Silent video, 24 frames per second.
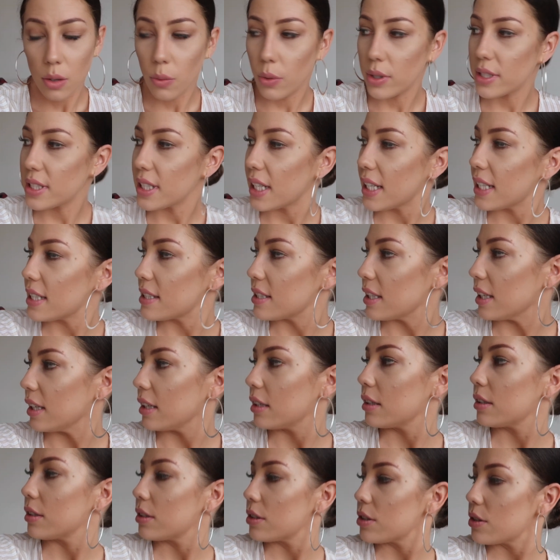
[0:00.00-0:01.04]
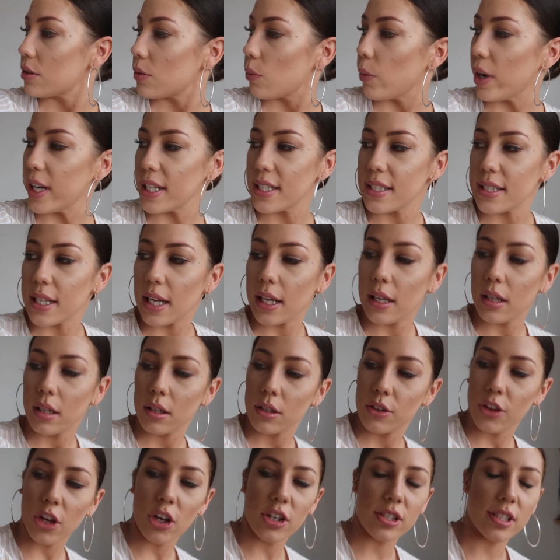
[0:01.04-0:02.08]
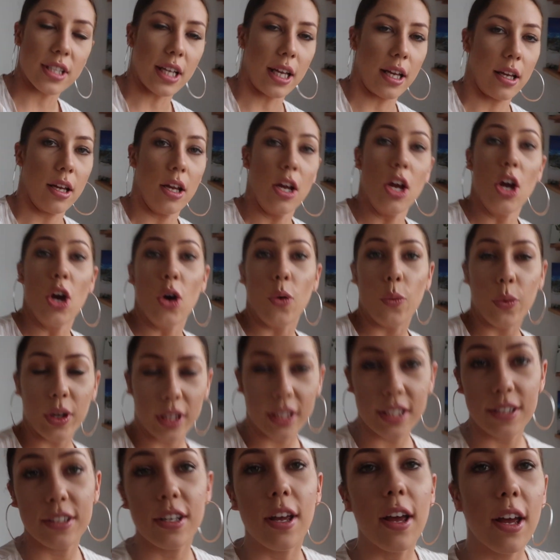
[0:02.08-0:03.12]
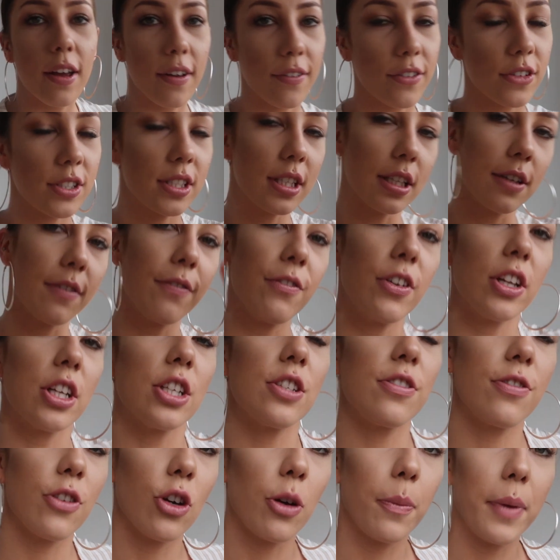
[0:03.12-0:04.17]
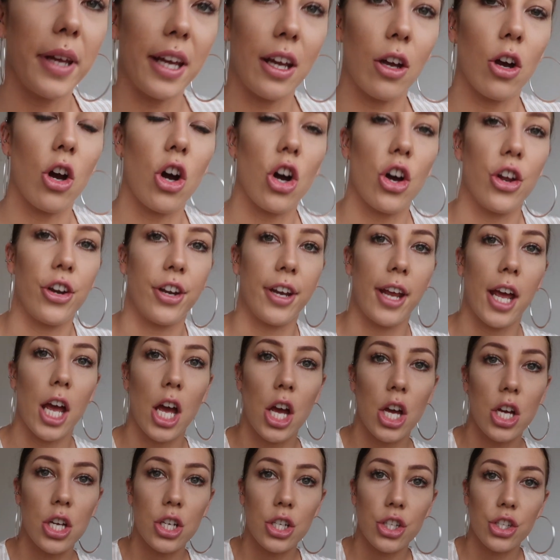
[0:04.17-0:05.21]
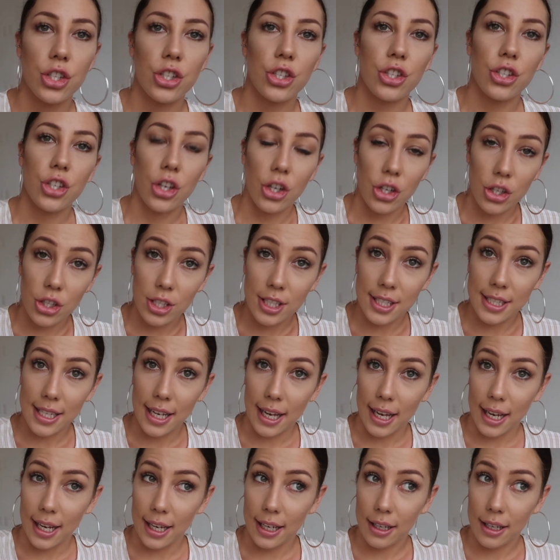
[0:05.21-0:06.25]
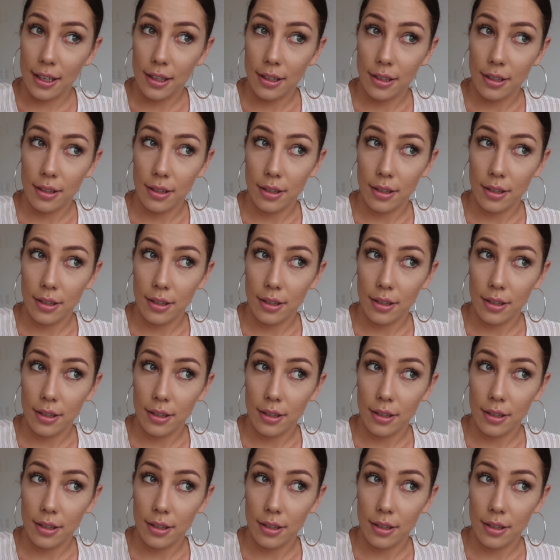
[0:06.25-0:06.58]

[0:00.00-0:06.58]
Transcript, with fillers: what day is it? Wednesday? Thursday. We didn't finish filming on Tuesday.